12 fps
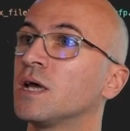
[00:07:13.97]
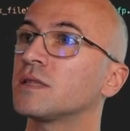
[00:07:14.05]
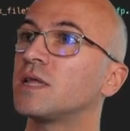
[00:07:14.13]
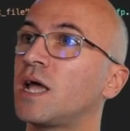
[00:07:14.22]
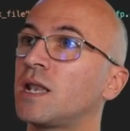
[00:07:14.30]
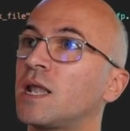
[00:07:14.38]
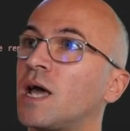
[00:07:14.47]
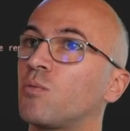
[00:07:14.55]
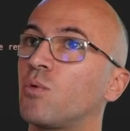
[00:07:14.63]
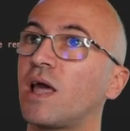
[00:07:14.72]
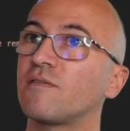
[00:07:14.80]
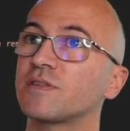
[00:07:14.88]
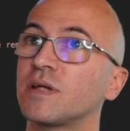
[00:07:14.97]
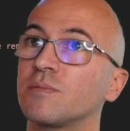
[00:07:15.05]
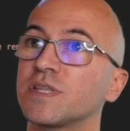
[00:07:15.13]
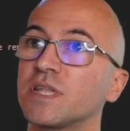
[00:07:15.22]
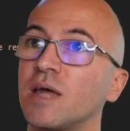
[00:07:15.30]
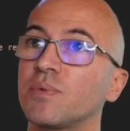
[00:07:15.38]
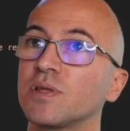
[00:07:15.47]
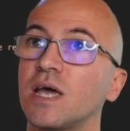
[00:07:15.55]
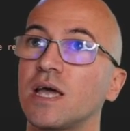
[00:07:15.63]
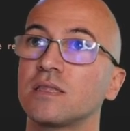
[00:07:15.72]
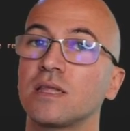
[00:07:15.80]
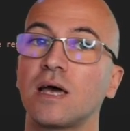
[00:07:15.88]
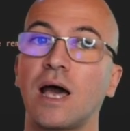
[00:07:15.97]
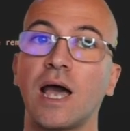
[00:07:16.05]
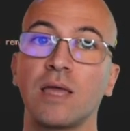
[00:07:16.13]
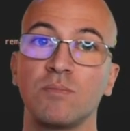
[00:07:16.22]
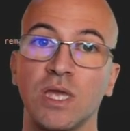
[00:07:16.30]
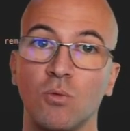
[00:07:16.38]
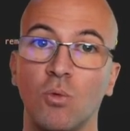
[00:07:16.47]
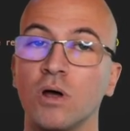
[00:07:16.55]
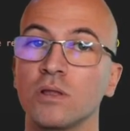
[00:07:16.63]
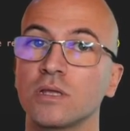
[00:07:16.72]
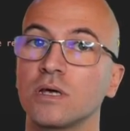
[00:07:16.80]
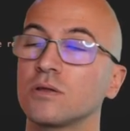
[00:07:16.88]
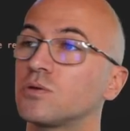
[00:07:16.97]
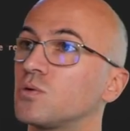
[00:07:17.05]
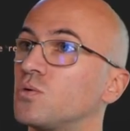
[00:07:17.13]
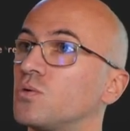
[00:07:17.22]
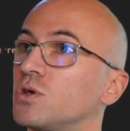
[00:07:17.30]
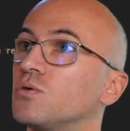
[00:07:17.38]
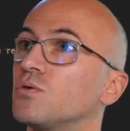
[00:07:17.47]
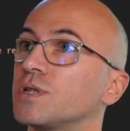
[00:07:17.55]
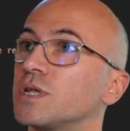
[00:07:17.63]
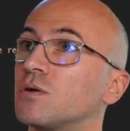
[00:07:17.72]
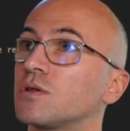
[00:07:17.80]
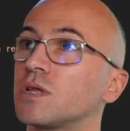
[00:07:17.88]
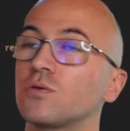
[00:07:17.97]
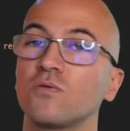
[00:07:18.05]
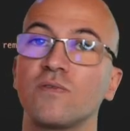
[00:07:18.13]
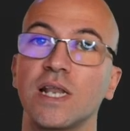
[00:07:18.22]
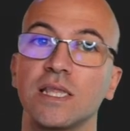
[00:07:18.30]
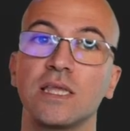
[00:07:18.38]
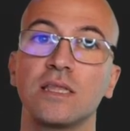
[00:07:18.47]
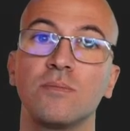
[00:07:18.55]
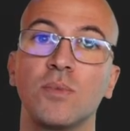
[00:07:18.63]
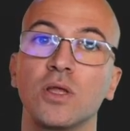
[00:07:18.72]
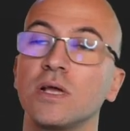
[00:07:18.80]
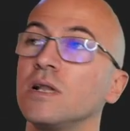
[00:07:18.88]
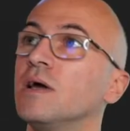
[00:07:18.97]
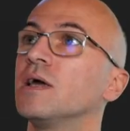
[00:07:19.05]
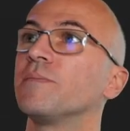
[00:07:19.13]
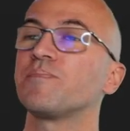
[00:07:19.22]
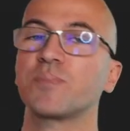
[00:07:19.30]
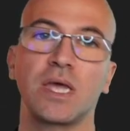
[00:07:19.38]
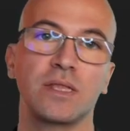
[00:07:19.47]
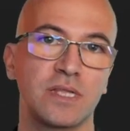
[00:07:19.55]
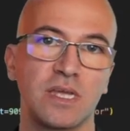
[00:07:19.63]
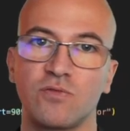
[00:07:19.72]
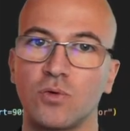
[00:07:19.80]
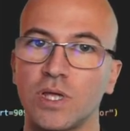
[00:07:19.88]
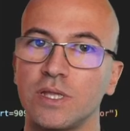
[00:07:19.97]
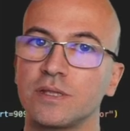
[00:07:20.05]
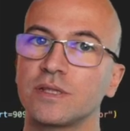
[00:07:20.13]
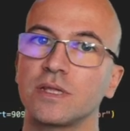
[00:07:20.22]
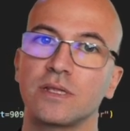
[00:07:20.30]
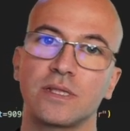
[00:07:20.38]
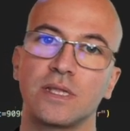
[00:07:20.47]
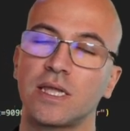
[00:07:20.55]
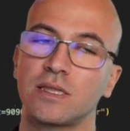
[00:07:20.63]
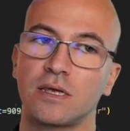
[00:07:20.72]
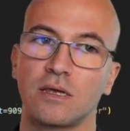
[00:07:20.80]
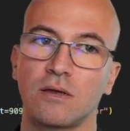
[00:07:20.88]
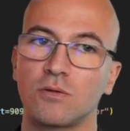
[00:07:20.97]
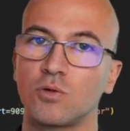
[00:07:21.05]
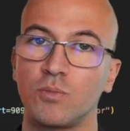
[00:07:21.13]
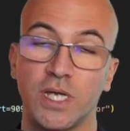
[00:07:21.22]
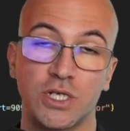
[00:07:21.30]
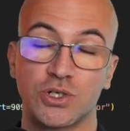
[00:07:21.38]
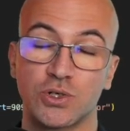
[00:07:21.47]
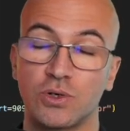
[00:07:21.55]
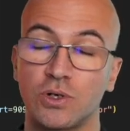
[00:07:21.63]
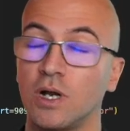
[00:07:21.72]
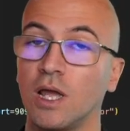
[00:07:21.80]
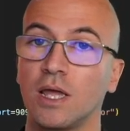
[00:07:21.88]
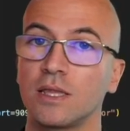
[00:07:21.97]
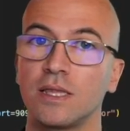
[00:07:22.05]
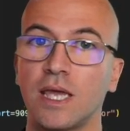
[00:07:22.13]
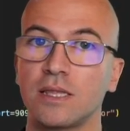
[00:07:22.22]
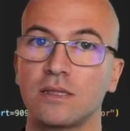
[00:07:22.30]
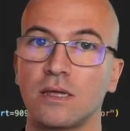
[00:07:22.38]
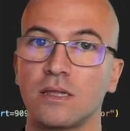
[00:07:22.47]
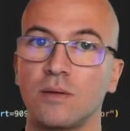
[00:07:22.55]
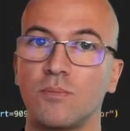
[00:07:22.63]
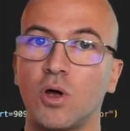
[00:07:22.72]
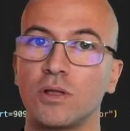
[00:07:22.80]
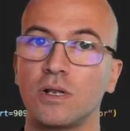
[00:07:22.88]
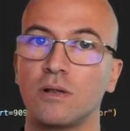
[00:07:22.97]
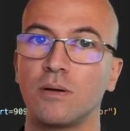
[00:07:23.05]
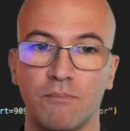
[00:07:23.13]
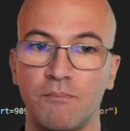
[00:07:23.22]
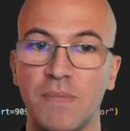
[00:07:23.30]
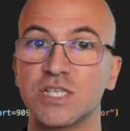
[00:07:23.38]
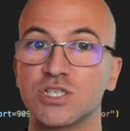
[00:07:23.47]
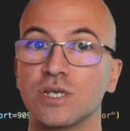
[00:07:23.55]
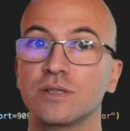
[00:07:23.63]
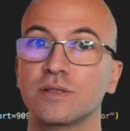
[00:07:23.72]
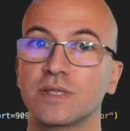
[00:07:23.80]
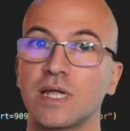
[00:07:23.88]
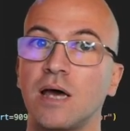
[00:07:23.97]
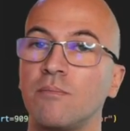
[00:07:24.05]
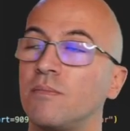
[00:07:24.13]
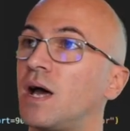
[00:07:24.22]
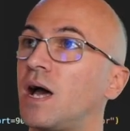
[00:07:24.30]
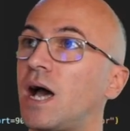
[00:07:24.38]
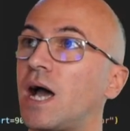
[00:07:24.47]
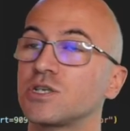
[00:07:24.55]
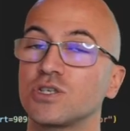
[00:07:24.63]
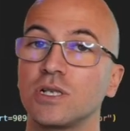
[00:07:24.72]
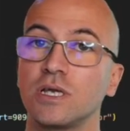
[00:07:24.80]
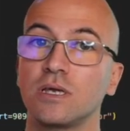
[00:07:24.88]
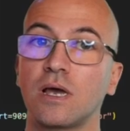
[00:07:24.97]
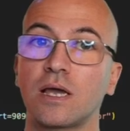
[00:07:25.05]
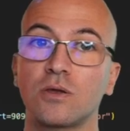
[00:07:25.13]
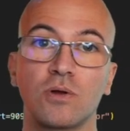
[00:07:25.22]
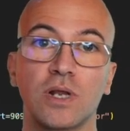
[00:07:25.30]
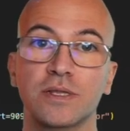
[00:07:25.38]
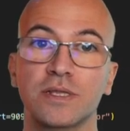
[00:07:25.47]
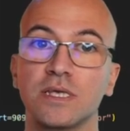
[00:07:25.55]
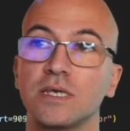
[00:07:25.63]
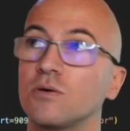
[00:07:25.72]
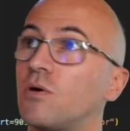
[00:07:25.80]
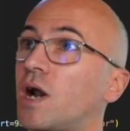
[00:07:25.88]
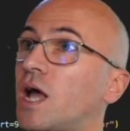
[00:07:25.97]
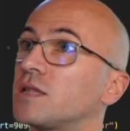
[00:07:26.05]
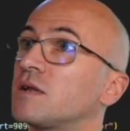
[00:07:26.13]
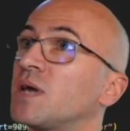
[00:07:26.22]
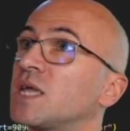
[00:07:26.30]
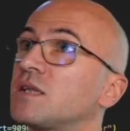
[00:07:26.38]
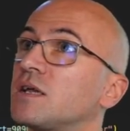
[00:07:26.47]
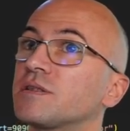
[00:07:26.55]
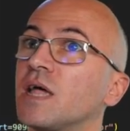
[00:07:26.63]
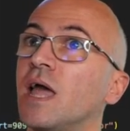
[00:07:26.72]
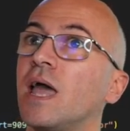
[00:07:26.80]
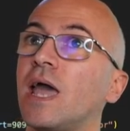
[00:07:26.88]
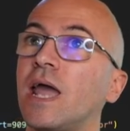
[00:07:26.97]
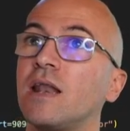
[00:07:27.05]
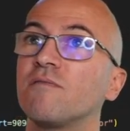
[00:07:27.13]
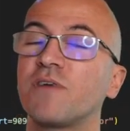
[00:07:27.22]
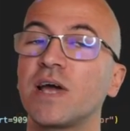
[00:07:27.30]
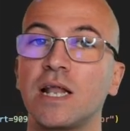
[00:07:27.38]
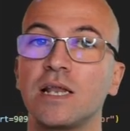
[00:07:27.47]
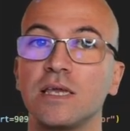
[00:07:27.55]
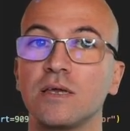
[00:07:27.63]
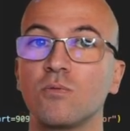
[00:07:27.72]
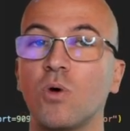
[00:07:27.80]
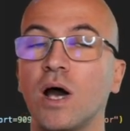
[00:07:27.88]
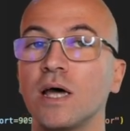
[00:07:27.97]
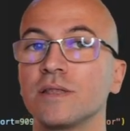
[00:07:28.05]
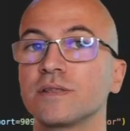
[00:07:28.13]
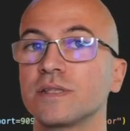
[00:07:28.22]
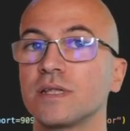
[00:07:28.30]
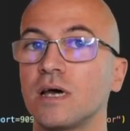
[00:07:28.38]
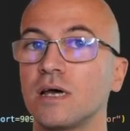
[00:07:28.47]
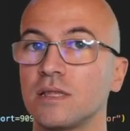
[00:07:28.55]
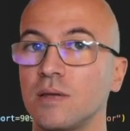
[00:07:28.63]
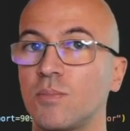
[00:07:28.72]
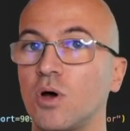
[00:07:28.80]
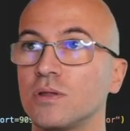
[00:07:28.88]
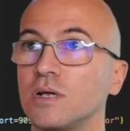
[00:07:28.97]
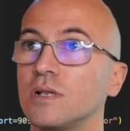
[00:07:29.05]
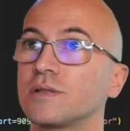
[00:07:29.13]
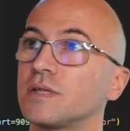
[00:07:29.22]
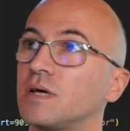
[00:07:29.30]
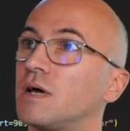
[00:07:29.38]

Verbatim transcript: Then I will have some step that uh, I may want uh, to use in order to validate the model. Uh, say for instance that uh, to make sure that the model matches some actually accuracy or other metrics. And finally, once the models